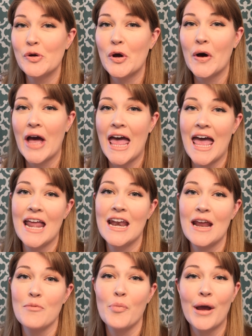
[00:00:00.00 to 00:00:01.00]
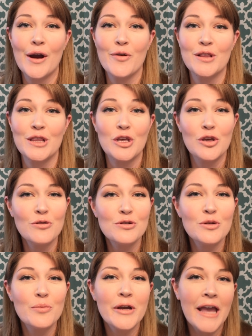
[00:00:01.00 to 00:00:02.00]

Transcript: go ahead and pair with the YouTube